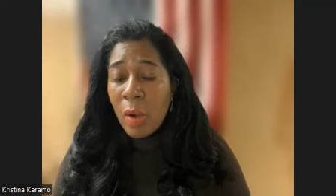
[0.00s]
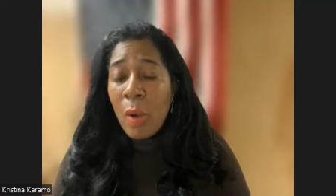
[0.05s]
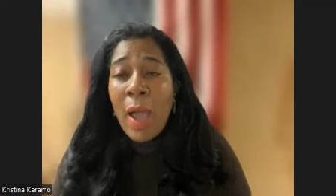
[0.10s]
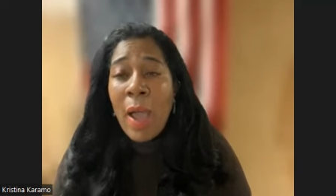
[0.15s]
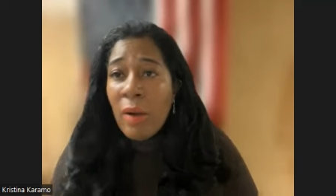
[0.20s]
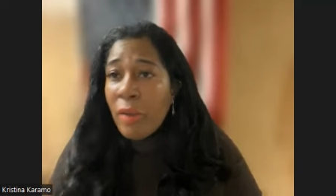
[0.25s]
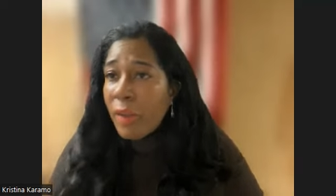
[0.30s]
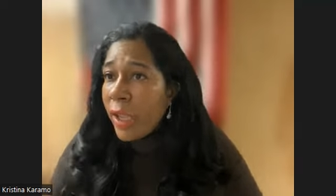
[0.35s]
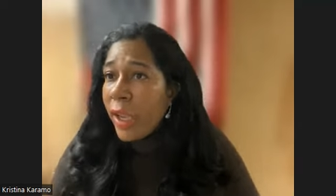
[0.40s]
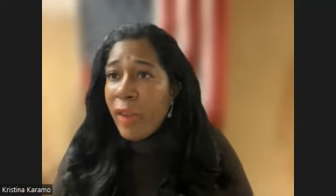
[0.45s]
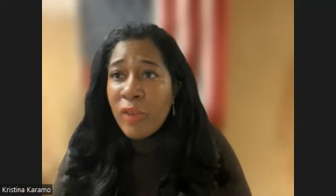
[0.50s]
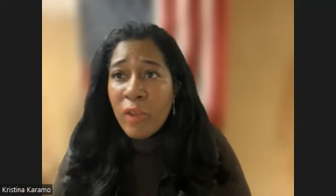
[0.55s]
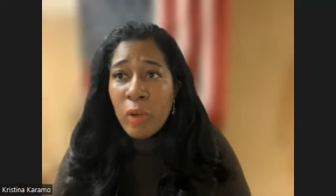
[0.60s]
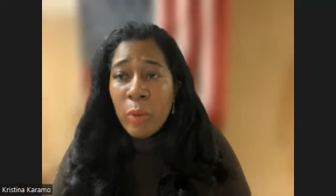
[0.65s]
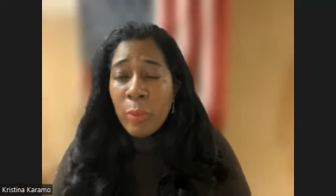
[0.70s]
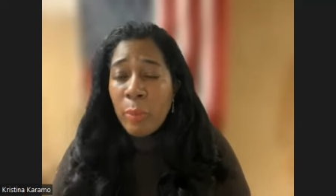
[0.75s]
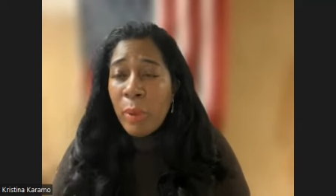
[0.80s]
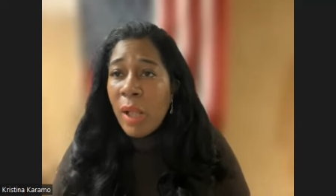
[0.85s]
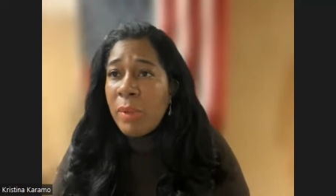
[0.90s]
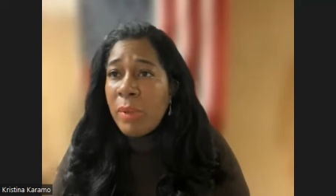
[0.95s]
I don't care if you're
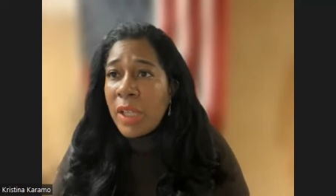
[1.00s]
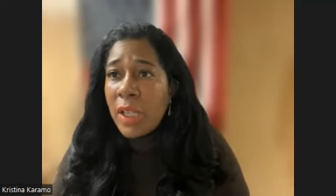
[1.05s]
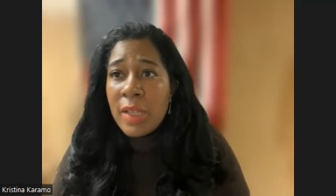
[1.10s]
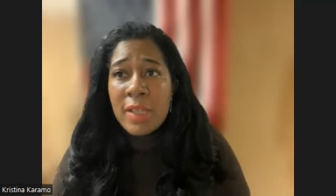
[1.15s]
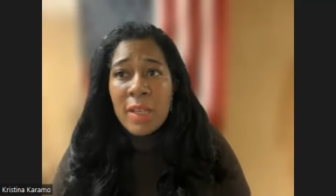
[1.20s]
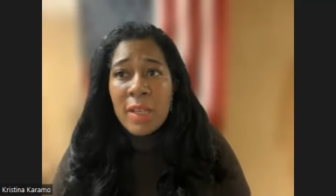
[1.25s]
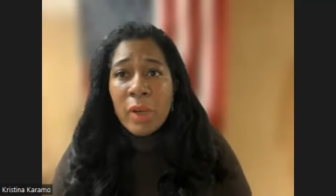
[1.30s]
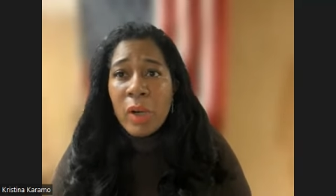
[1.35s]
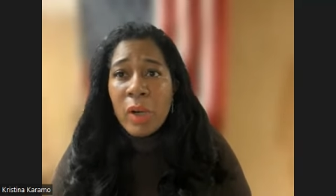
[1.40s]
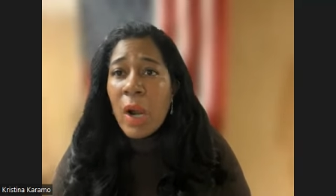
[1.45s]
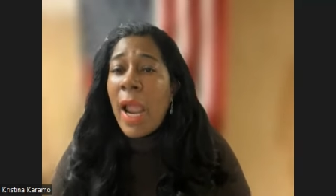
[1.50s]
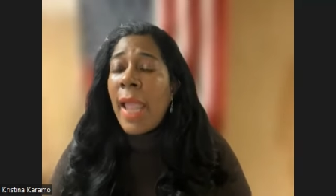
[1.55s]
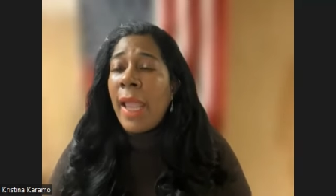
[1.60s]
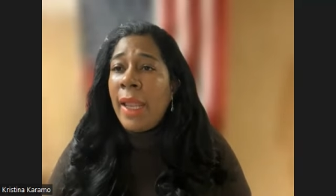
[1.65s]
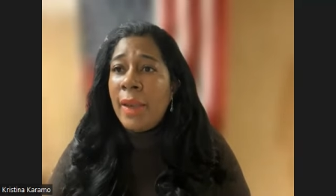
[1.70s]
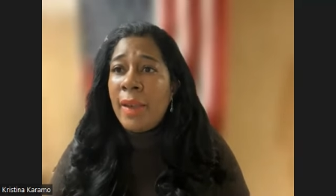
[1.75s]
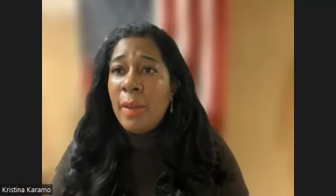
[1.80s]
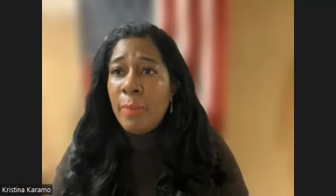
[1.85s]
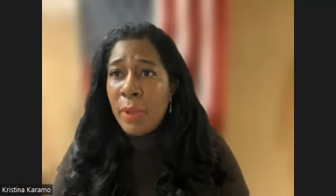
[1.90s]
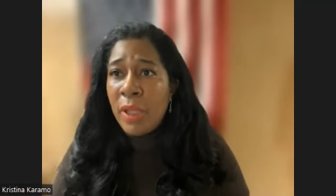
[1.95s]
Republican, Democrat,
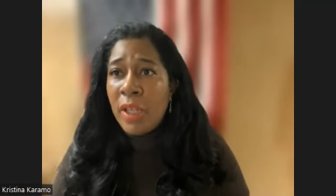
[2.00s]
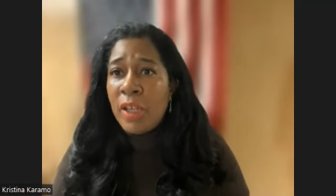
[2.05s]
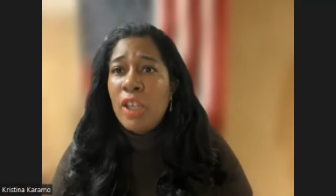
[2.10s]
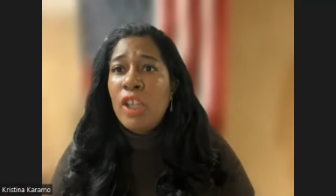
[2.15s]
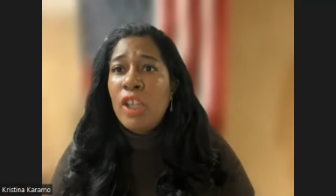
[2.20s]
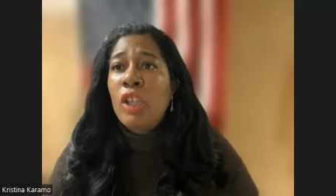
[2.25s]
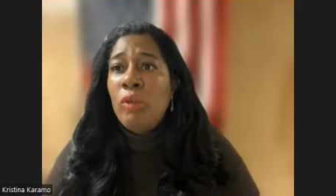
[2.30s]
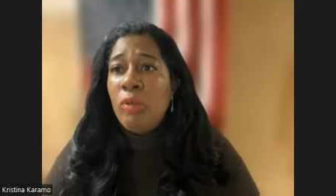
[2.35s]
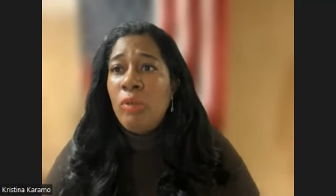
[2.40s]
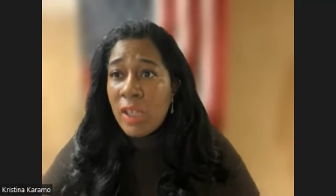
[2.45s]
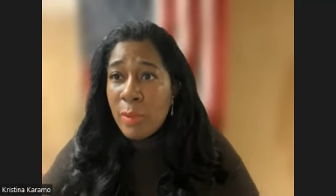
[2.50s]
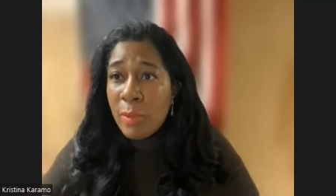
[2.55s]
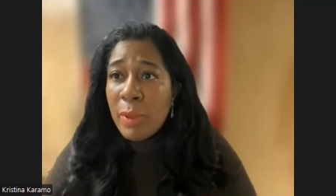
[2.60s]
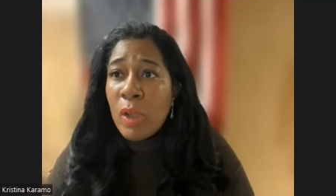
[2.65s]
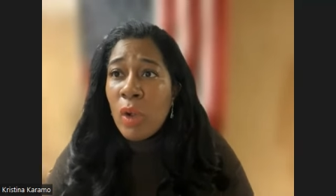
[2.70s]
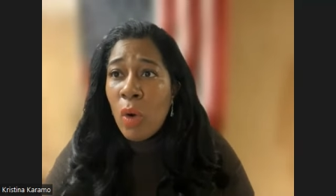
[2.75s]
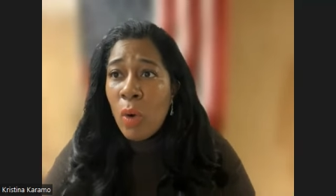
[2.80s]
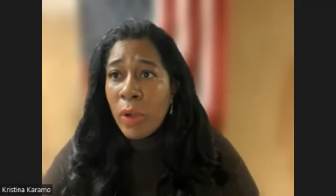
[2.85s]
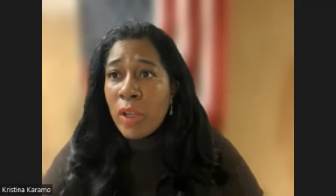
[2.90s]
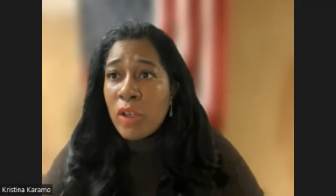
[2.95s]
Independent. You need to be
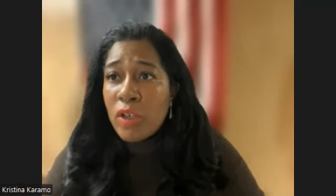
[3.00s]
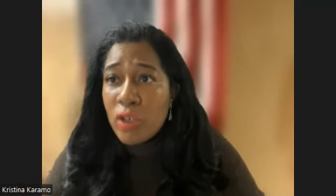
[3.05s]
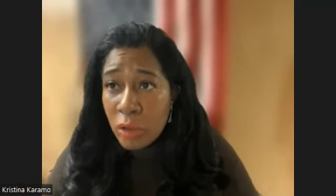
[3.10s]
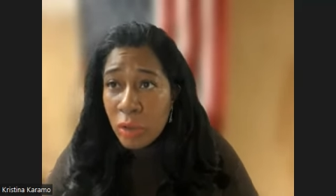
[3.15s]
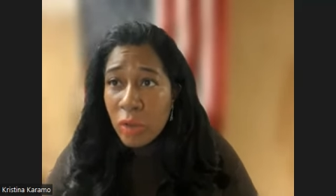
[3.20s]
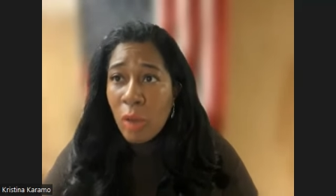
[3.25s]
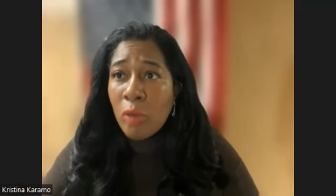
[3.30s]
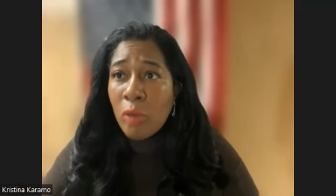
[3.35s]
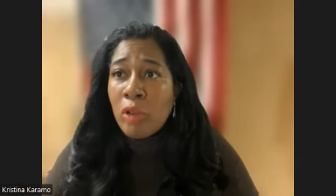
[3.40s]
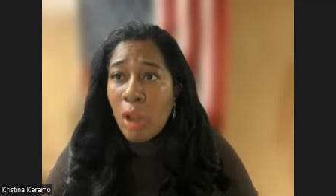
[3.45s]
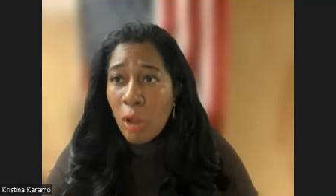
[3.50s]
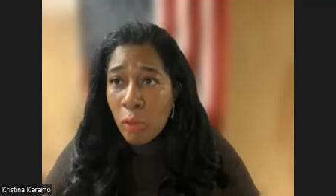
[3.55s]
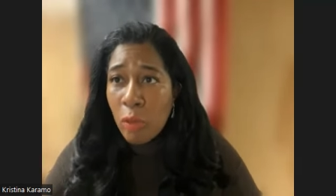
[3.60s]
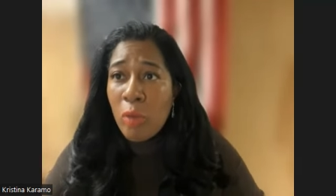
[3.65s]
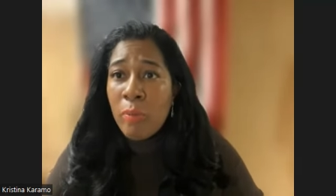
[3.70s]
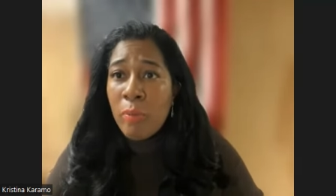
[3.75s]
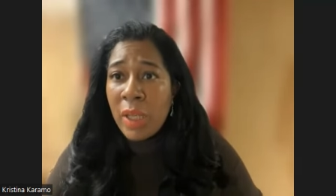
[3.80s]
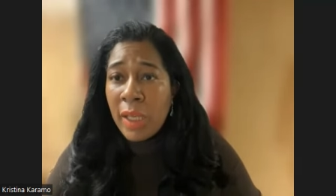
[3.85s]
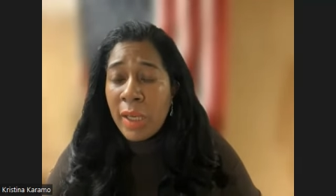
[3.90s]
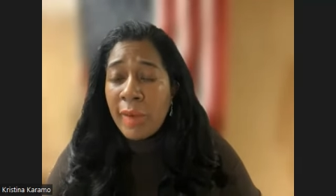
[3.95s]
going to those
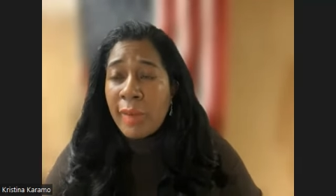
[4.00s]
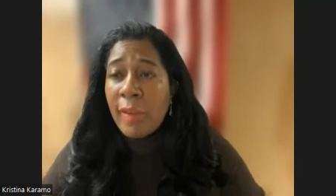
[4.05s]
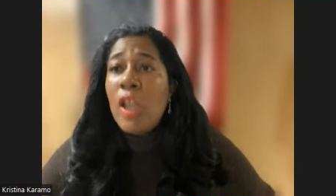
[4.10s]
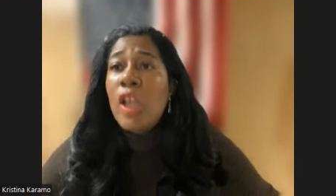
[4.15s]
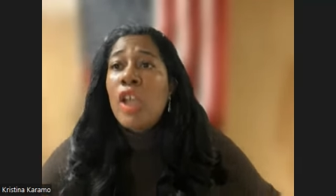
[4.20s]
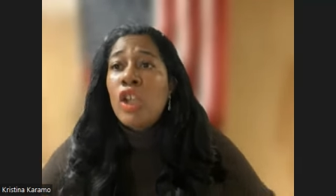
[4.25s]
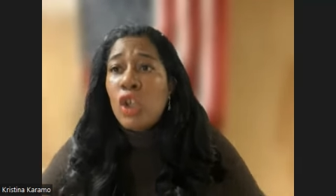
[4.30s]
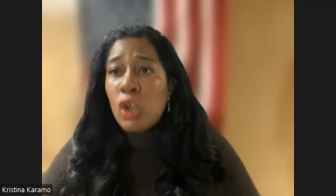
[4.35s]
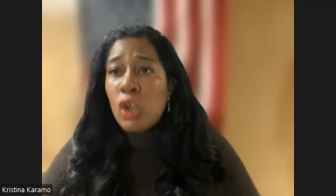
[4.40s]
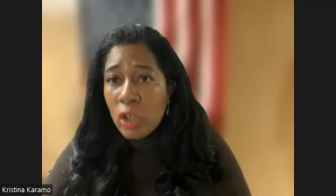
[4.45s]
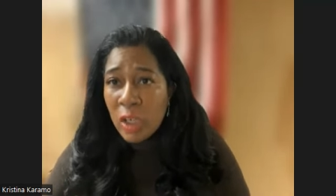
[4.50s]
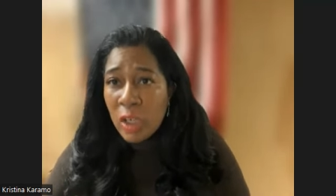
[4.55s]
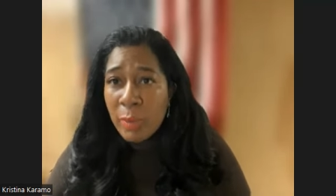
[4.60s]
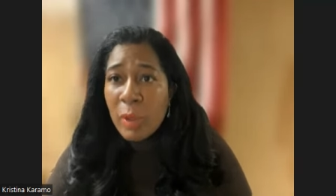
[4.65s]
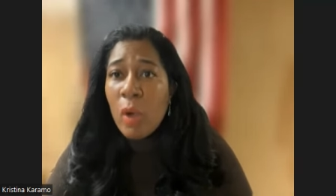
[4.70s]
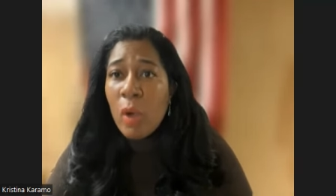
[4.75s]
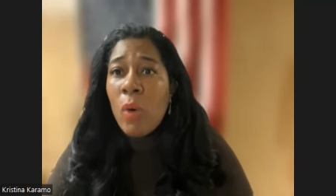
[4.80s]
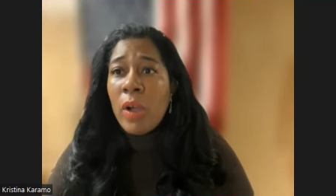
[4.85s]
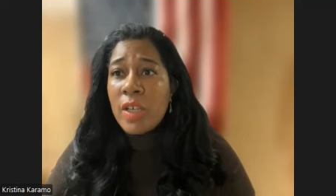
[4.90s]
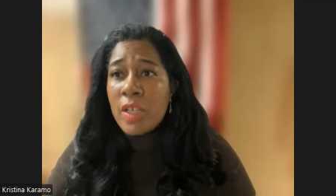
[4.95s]
local meetings. You need to be
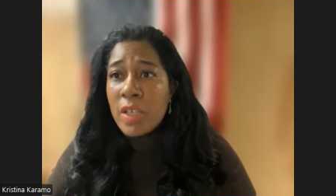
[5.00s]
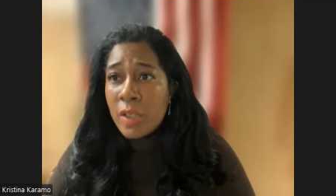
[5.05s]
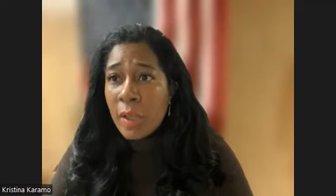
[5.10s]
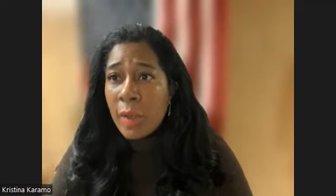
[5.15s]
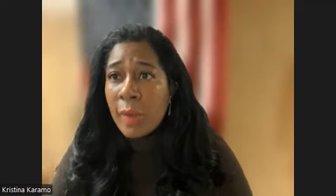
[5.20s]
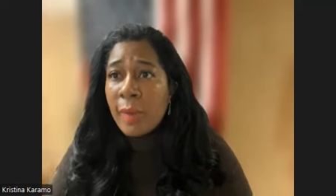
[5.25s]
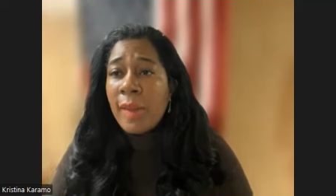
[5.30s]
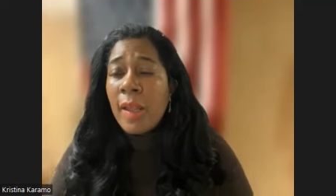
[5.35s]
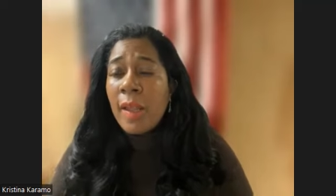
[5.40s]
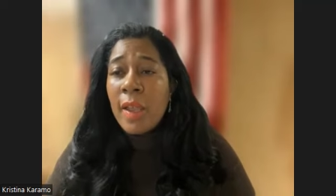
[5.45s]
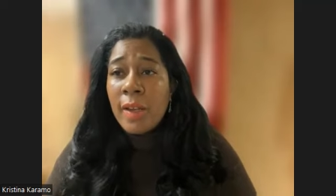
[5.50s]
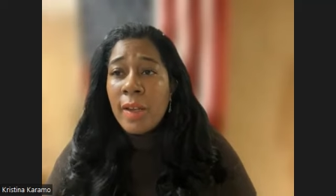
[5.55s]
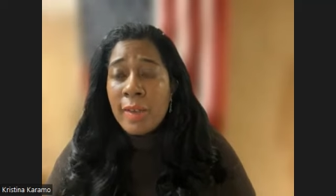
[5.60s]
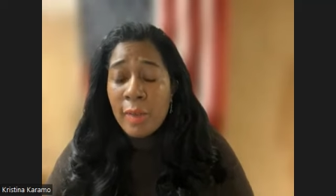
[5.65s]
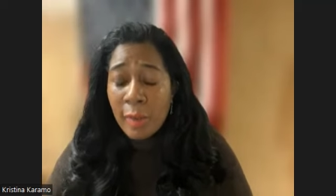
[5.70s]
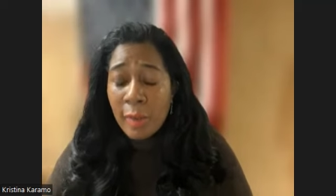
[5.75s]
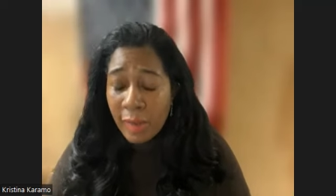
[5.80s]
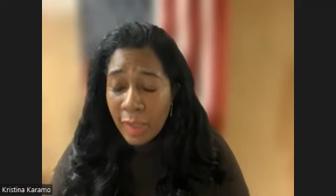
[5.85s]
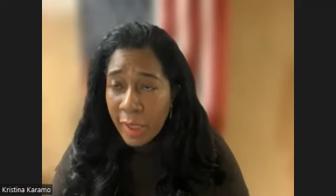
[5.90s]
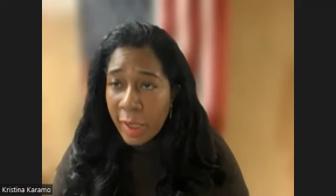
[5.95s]
going to those
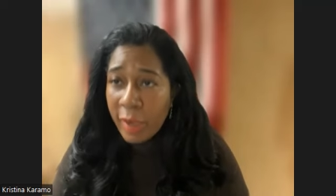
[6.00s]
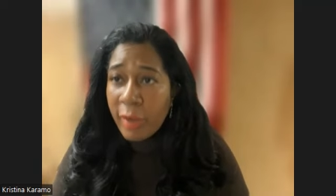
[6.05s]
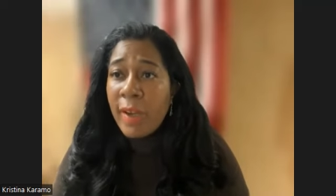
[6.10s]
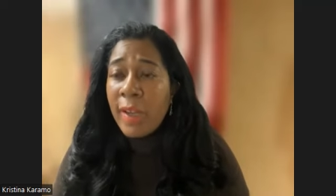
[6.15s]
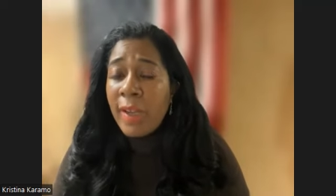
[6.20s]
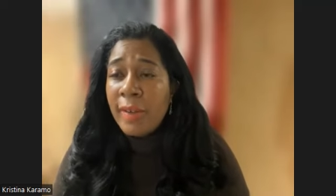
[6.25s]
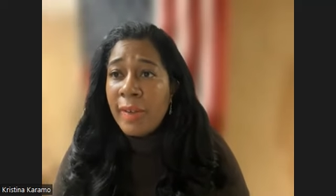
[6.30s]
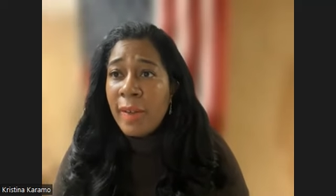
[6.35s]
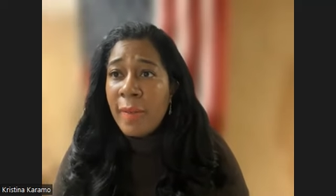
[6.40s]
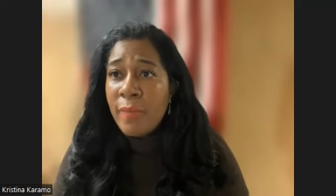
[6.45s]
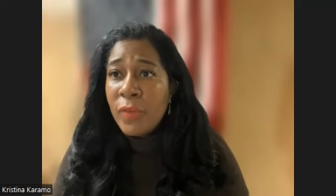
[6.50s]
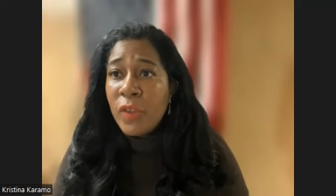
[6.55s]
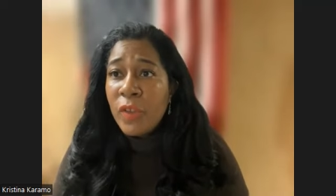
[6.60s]
those hearings.